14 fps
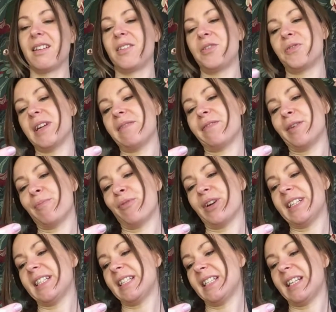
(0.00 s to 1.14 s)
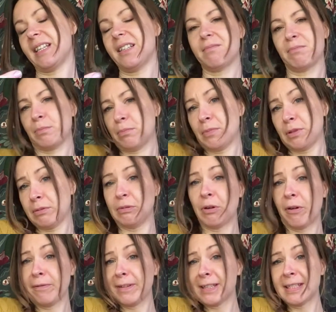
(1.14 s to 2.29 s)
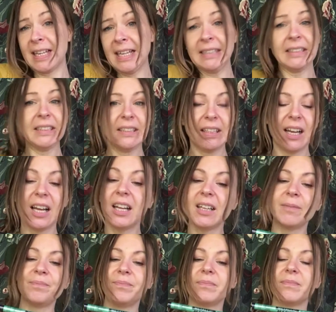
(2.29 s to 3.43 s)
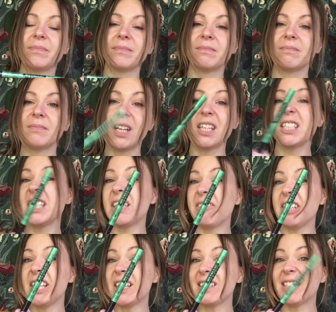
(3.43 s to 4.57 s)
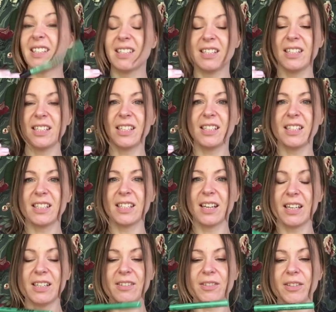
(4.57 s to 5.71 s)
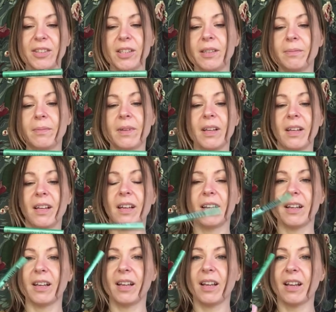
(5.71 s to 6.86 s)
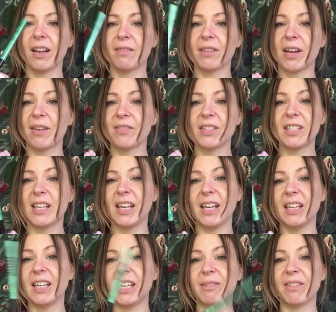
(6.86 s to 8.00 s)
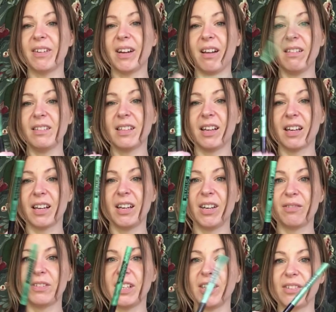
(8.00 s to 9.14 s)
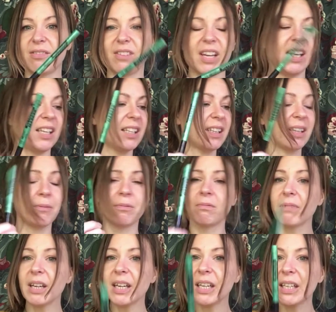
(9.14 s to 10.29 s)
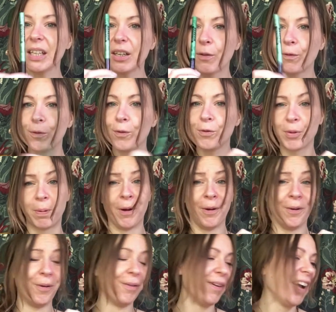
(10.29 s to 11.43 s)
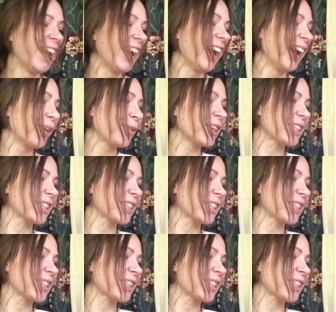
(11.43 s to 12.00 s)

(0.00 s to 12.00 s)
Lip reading: not even a branded thing, I'm not fussy, and actually they're really good, you know, the colour on them I haven't seen anywhere else, like a lovely green, and they're really affordable, which